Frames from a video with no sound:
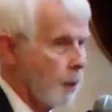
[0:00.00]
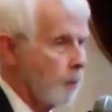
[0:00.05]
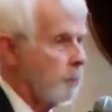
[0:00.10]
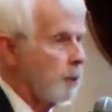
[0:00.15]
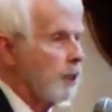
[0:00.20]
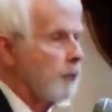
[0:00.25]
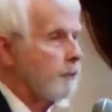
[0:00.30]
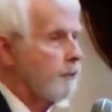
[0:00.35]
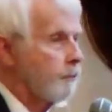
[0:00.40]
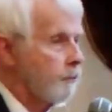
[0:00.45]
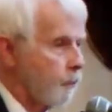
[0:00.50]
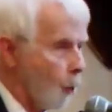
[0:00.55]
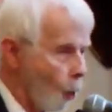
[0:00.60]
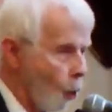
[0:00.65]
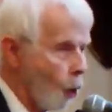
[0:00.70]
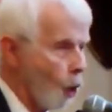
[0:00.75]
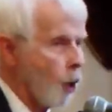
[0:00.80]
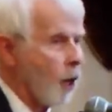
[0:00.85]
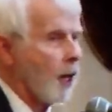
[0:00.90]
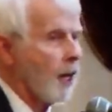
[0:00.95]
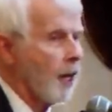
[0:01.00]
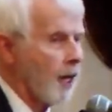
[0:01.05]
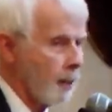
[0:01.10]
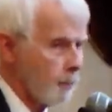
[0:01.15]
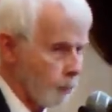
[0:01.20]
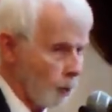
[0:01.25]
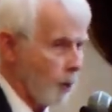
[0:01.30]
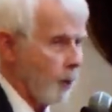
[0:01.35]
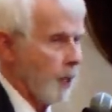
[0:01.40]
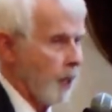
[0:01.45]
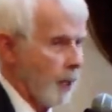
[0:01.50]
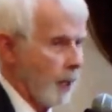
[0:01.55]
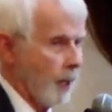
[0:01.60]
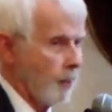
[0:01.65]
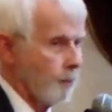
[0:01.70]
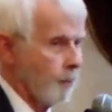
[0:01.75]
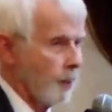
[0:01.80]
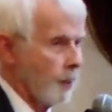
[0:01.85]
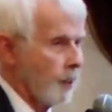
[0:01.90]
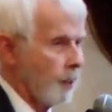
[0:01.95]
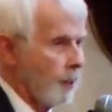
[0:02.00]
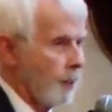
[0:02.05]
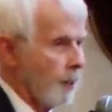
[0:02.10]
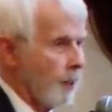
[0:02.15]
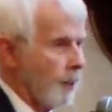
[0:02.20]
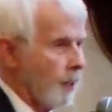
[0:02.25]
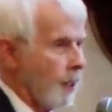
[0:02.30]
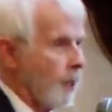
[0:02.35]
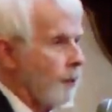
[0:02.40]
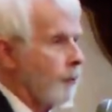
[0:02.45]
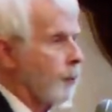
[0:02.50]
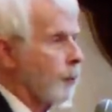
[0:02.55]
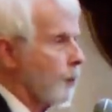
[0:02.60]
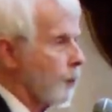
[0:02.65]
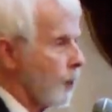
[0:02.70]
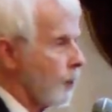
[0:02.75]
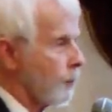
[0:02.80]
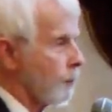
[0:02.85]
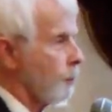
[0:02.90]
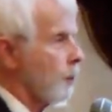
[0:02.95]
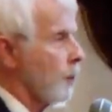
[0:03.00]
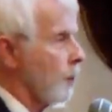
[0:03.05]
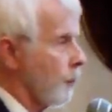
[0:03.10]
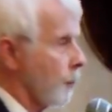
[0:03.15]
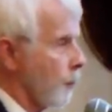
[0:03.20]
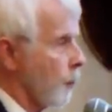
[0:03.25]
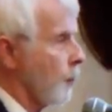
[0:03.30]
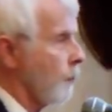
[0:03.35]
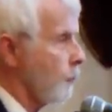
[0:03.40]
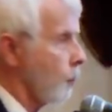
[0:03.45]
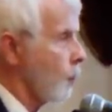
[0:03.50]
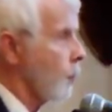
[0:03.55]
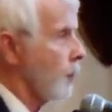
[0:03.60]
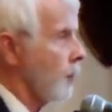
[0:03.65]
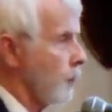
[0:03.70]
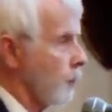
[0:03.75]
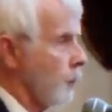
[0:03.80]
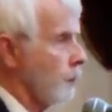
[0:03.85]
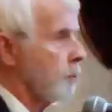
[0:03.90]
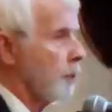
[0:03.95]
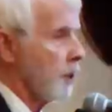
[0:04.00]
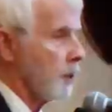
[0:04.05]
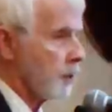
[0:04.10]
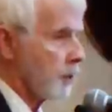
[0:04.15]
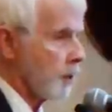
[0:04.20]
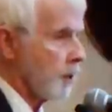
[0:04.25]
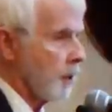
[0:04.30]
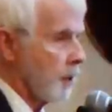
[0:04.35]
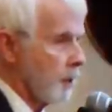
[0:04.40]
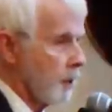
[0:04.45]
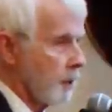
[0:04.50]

before Abraham in 33 and 3400 BC.